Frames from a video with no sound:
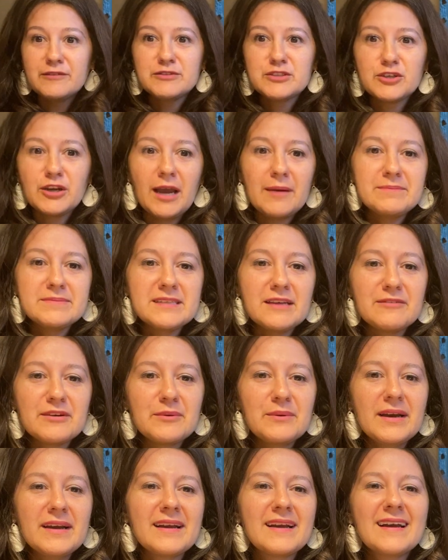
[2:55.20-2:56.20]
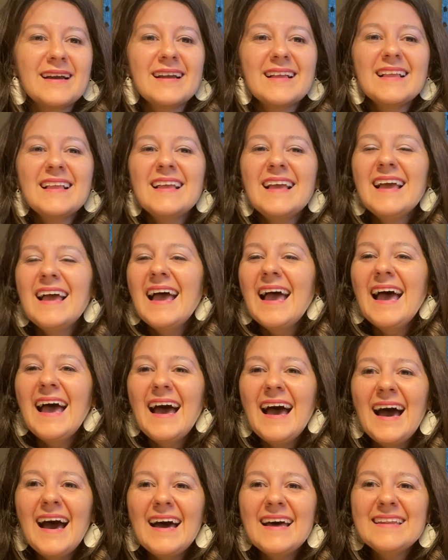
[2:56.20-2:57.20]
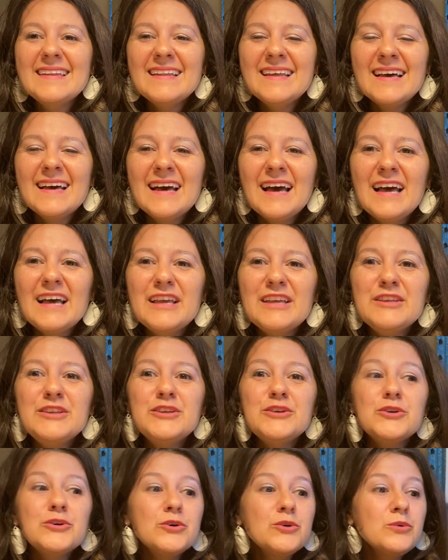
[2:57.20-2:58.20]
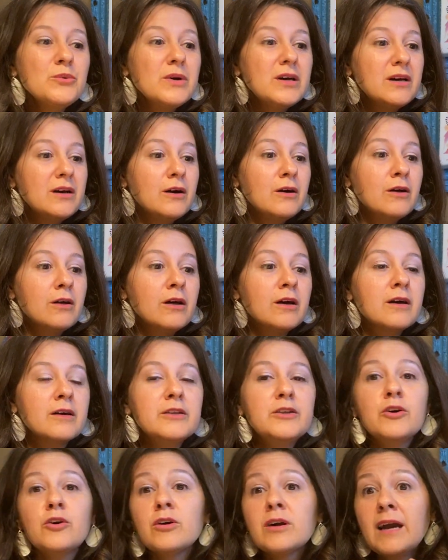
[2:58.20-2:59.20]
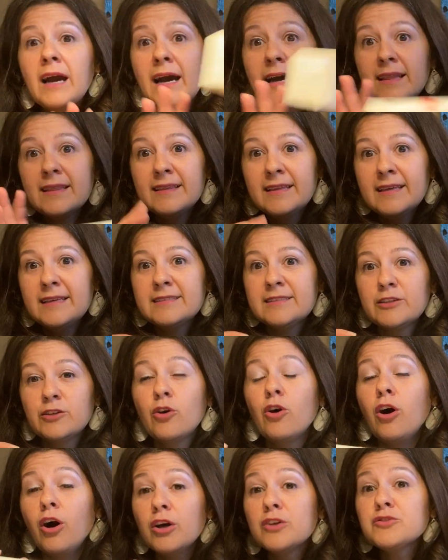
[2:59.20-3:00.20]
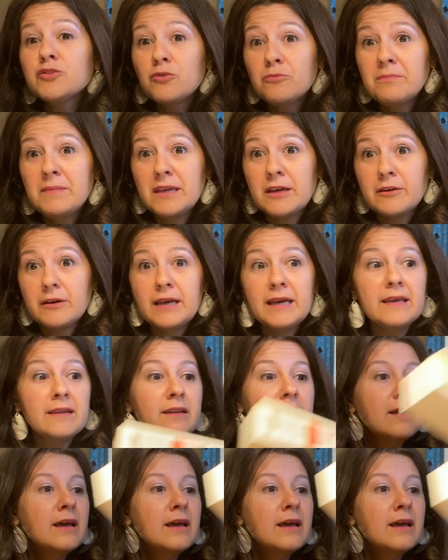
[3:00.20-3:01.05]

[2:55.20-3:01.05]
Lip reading: I have scraps everywhere. And you'll cut this, and you'll also mirror it.